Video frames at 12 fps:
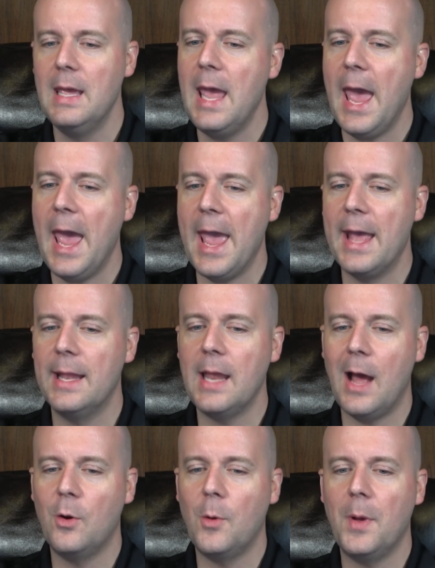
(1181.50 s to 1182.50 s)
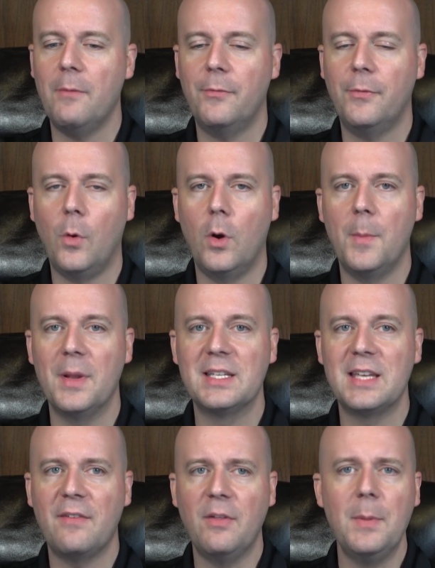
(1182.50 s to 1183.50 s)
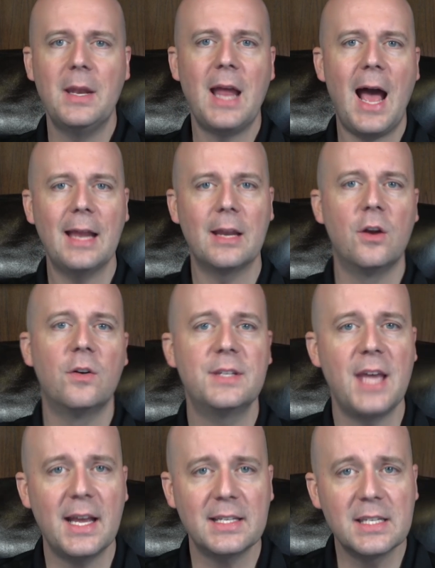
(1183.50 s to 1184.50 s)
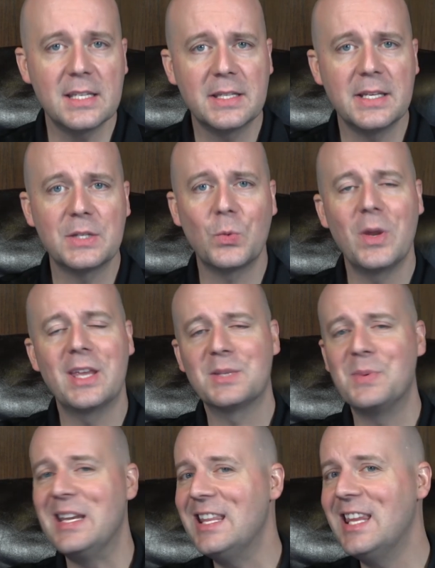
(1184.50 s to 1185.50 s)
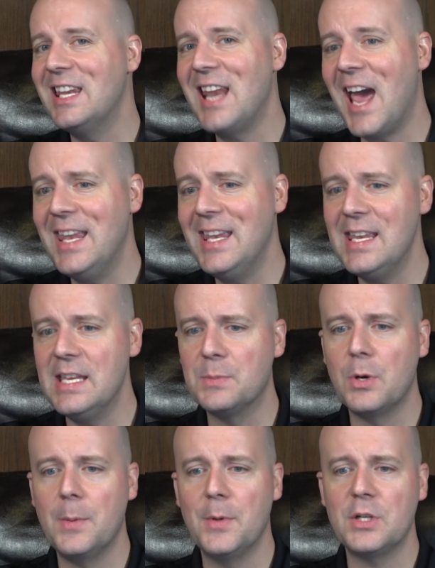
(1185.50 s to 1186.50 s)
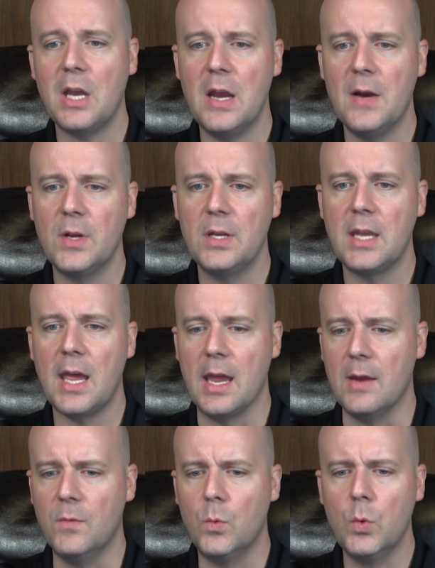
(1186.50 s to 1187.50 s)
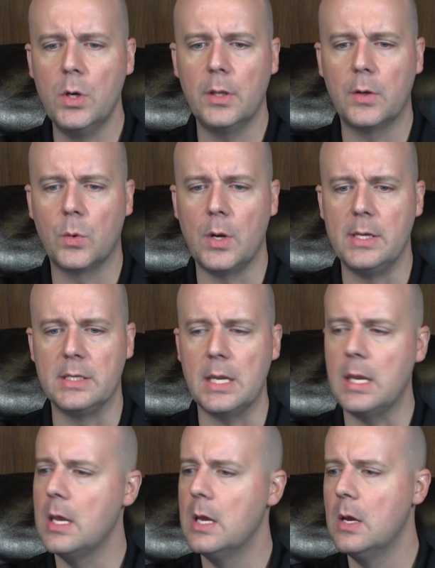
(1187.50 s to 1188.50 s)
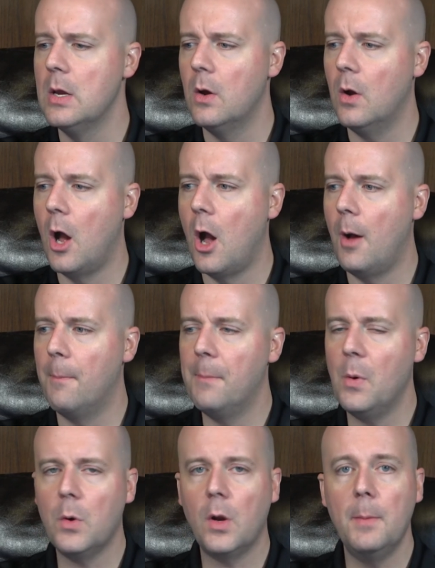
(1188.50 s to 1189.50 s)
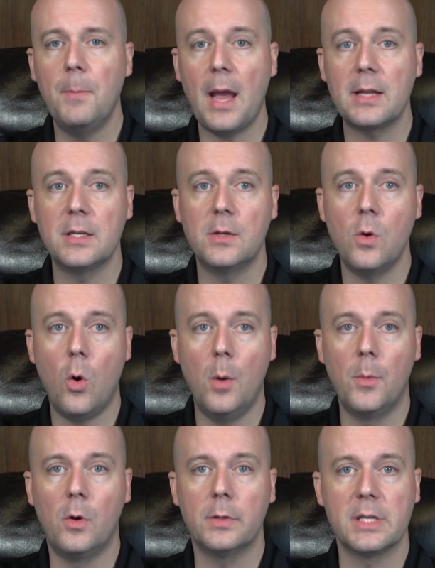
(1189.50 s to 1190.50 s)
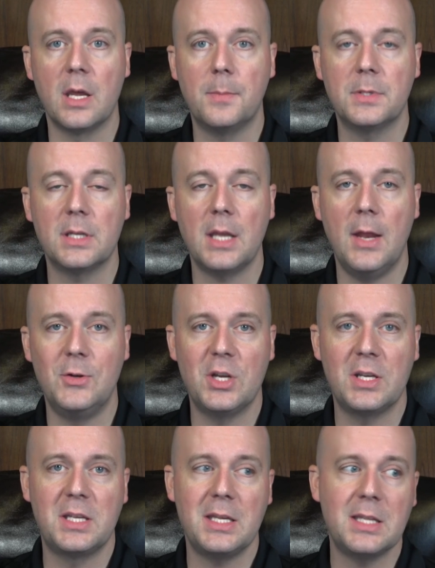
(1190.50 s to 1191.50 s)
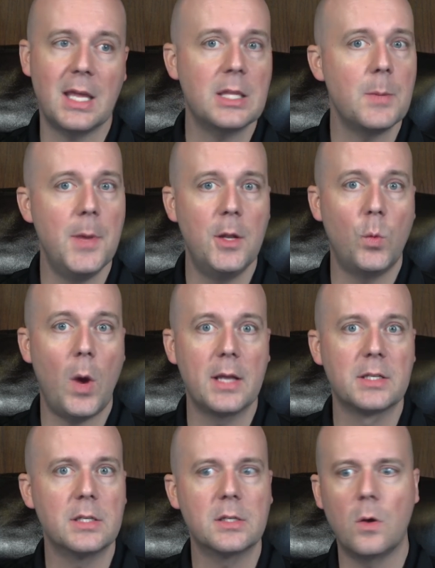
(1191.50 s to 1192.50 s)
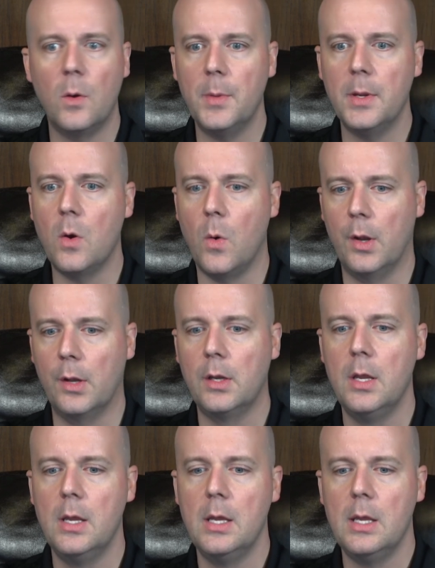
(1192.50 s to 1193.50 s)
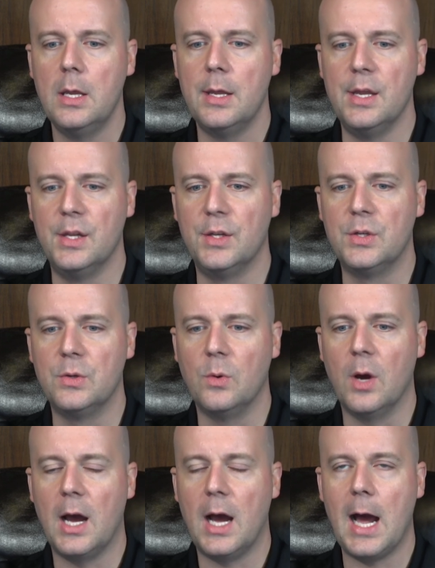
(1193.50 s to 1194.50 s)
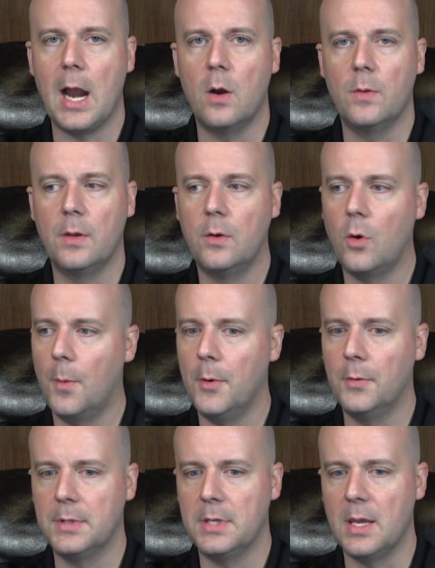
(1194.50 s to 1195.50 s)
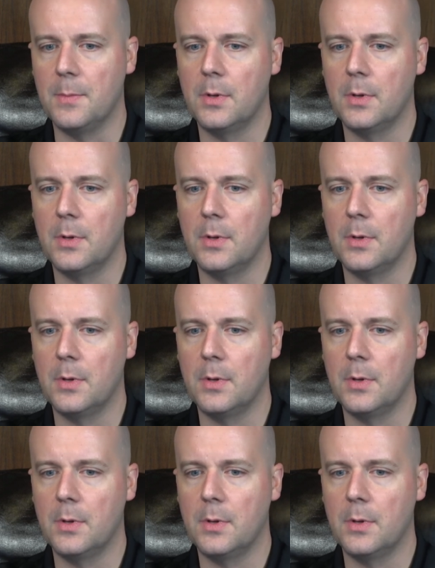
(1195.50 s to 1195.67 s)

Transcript: And I don't know about Florida, but it's definitely been hot here in Texas this week. It's been in the 90s pretty much every day. Really crazy. But we're going back to normal temps, just as like the Midwest is going to be going into a higher than normal temp